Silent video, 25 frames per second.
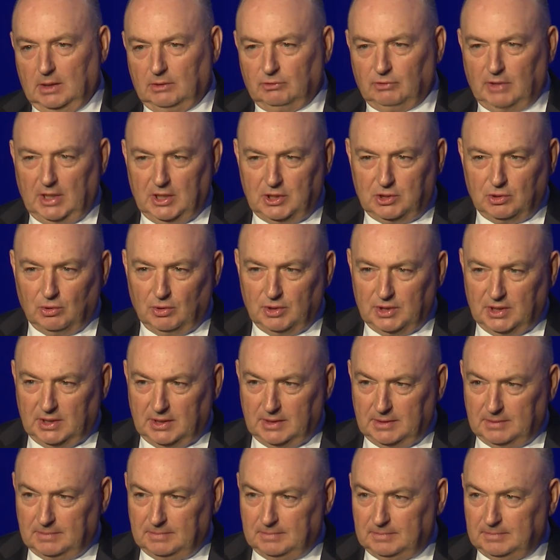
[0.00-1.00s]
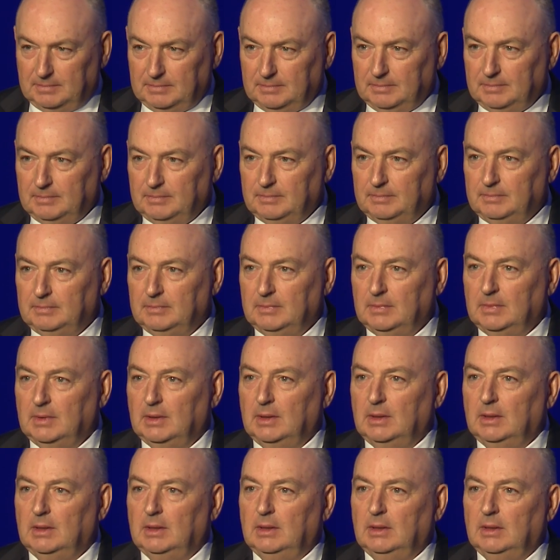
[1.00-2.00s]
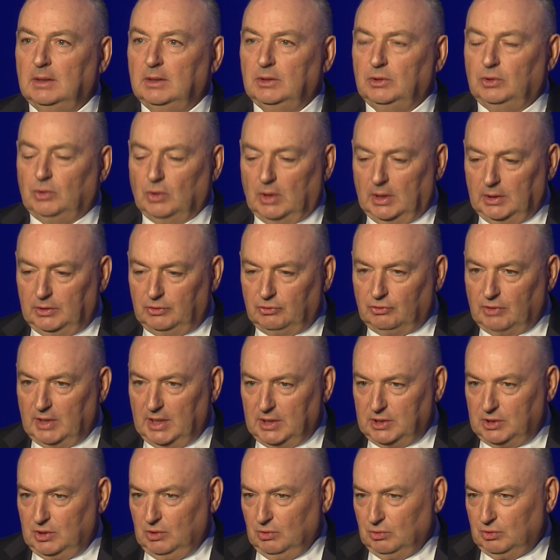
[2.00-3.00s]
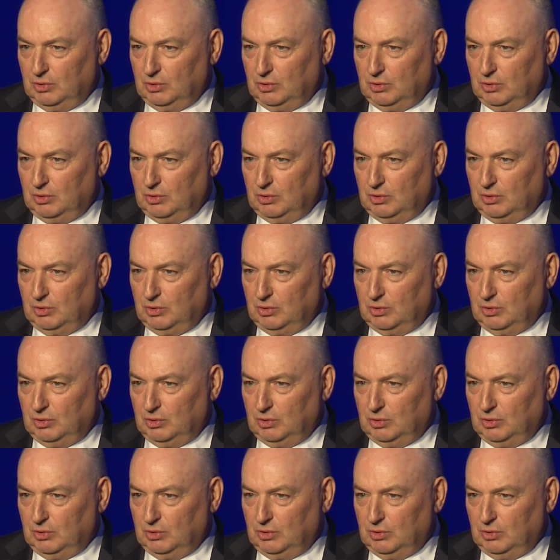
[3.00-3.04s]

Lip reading: great honor to address you